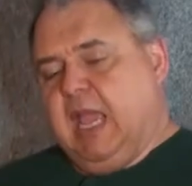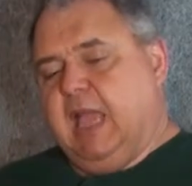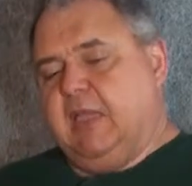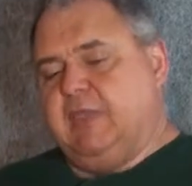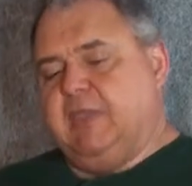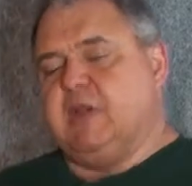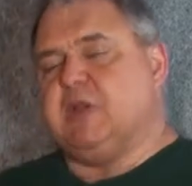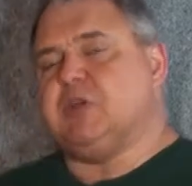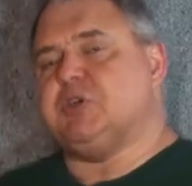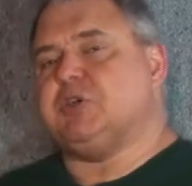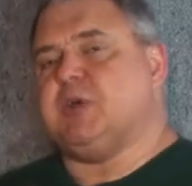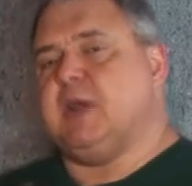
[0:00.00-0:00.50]

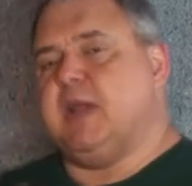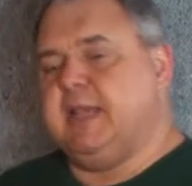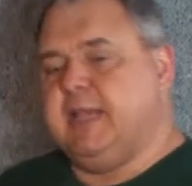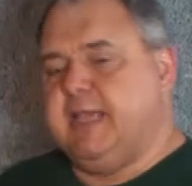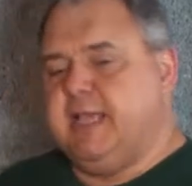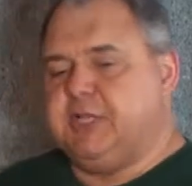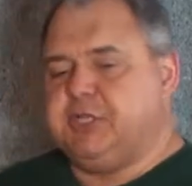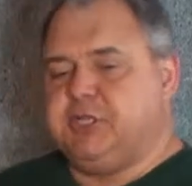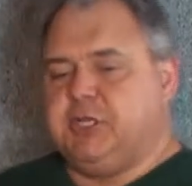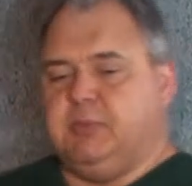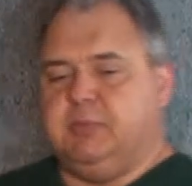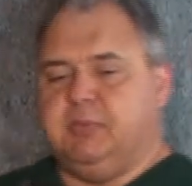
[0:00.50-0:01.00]
They're trying to
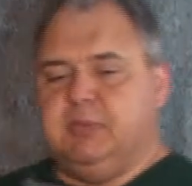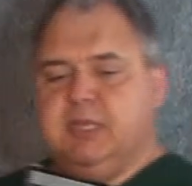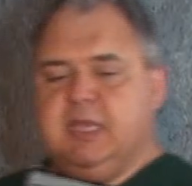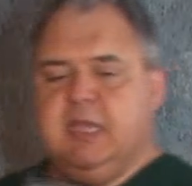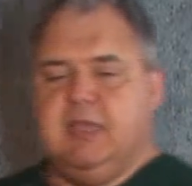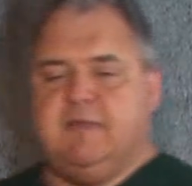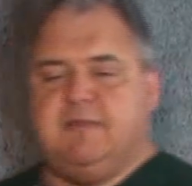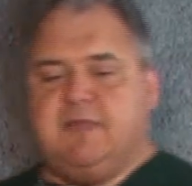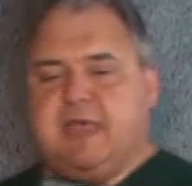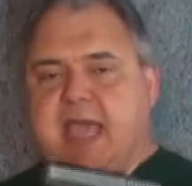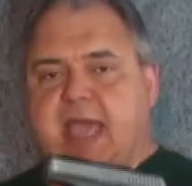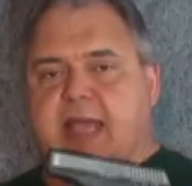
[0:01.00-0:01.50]
get you to
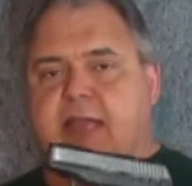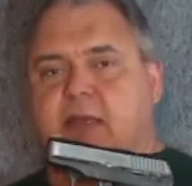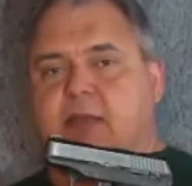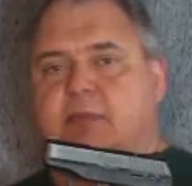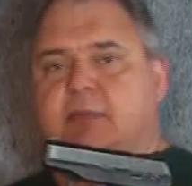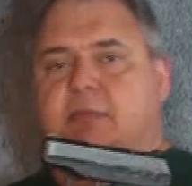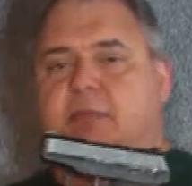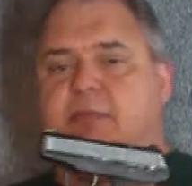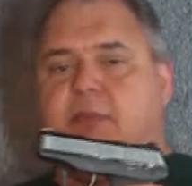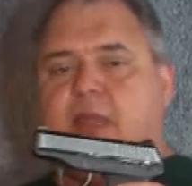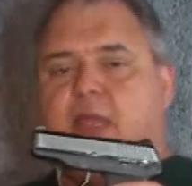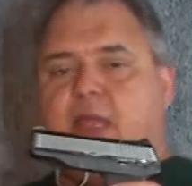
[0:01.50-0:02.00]
believe that
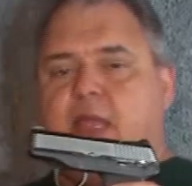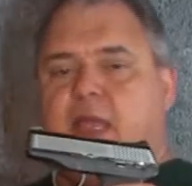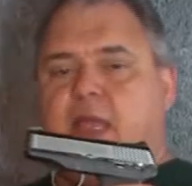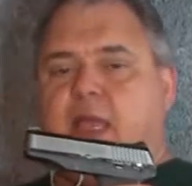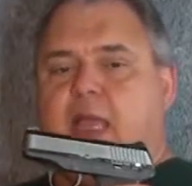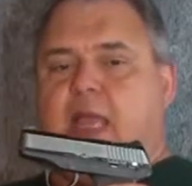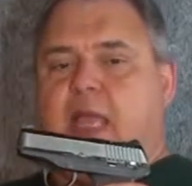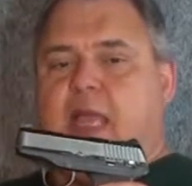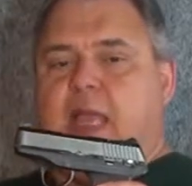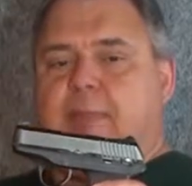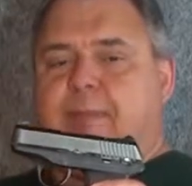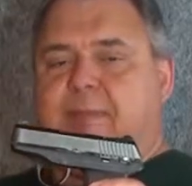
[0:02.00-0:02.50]

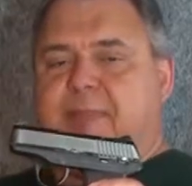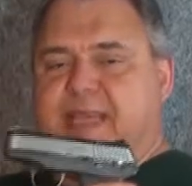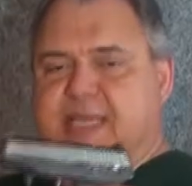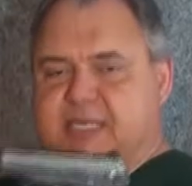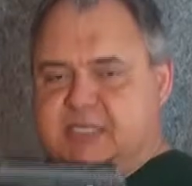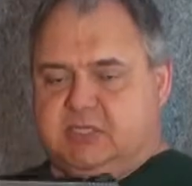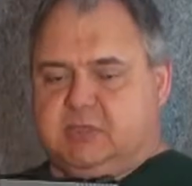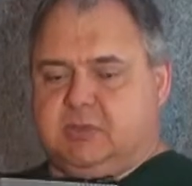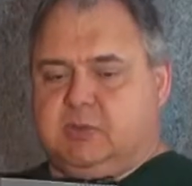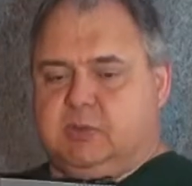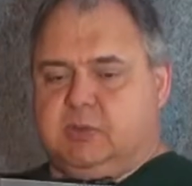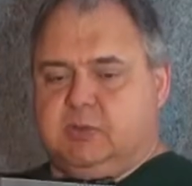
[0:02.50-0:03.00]

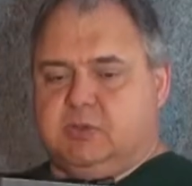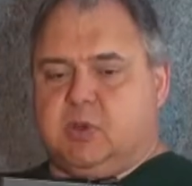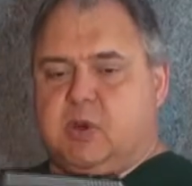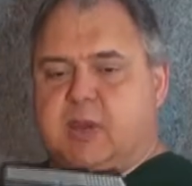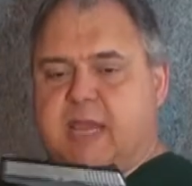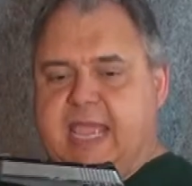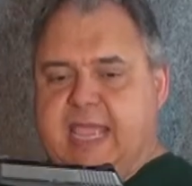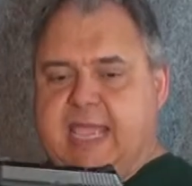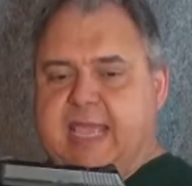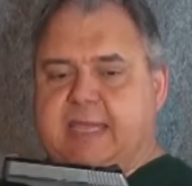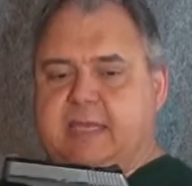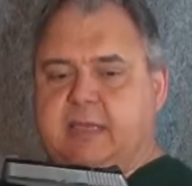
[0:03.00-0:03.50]
pistols or
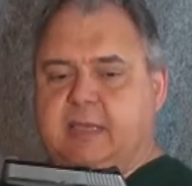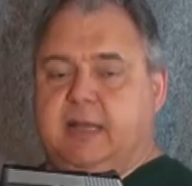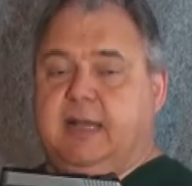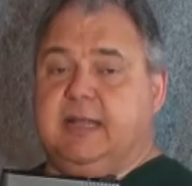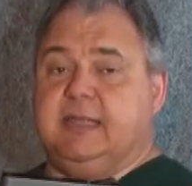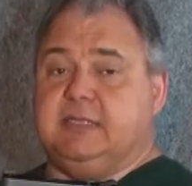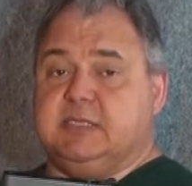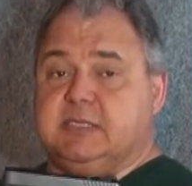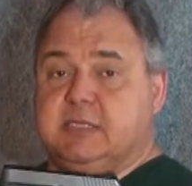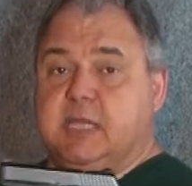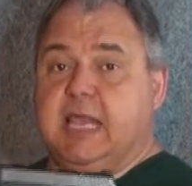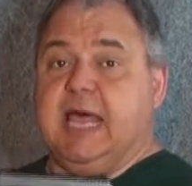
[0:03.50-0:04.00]

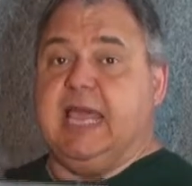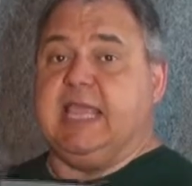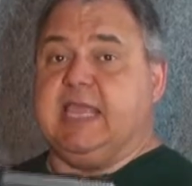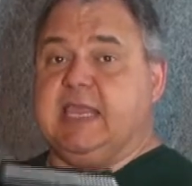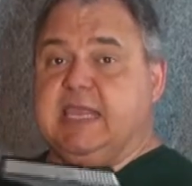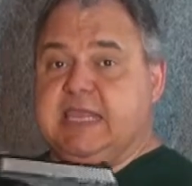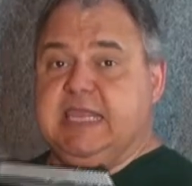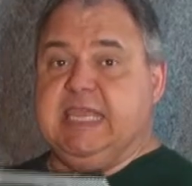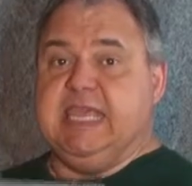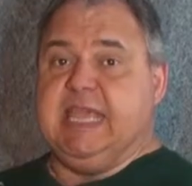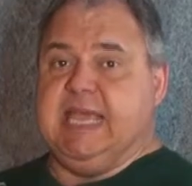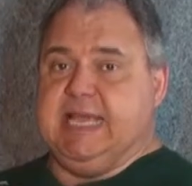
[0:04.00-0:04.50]
handguns like
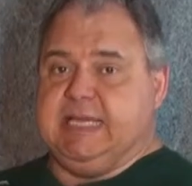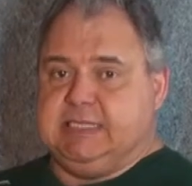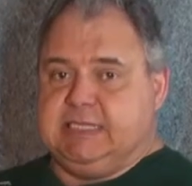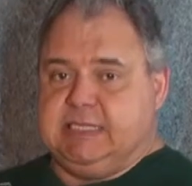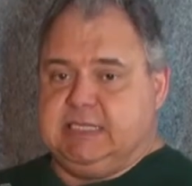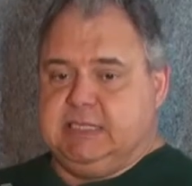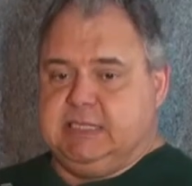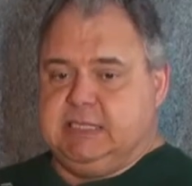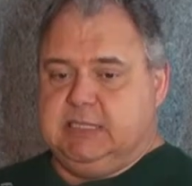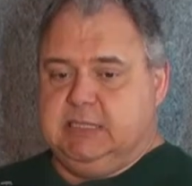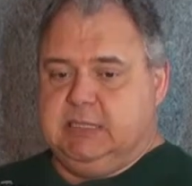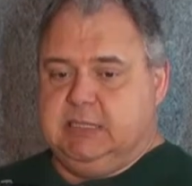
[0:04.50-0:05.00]

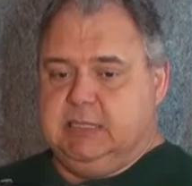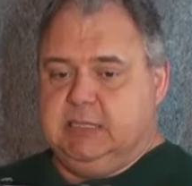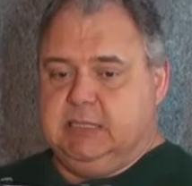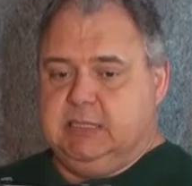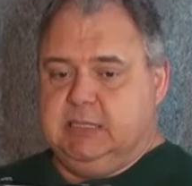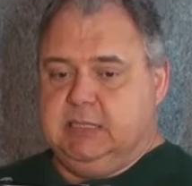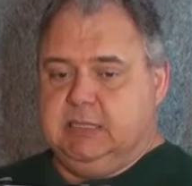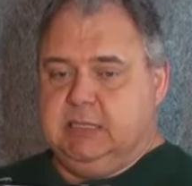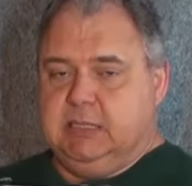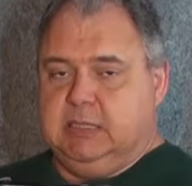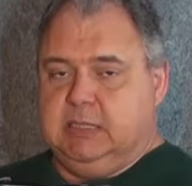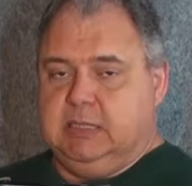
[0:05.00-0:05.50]
this
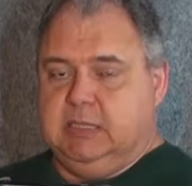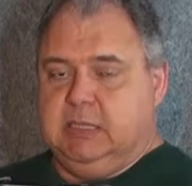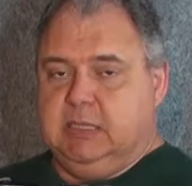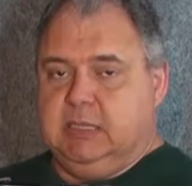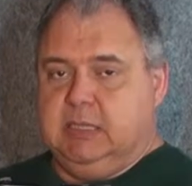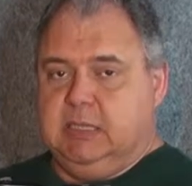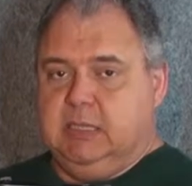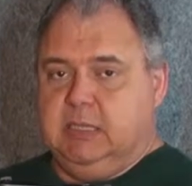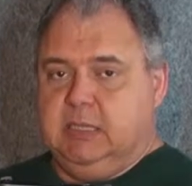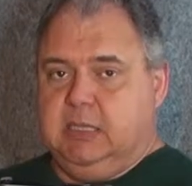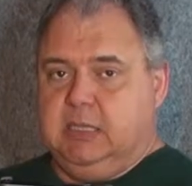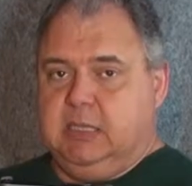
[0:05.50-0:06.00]

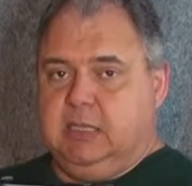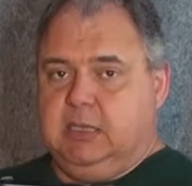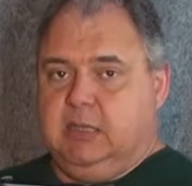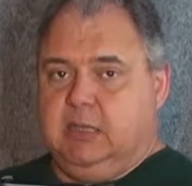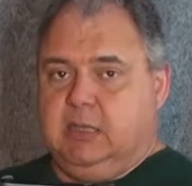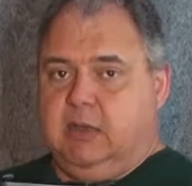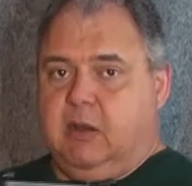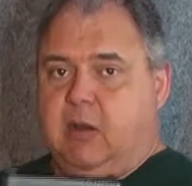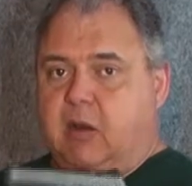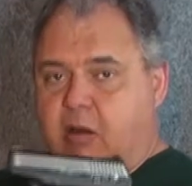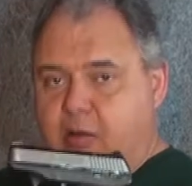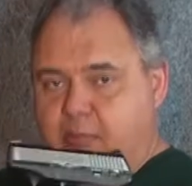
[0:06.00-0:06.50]

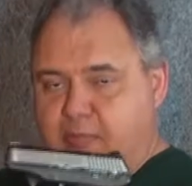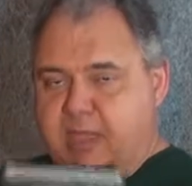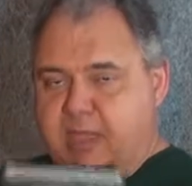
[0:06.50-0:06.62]
are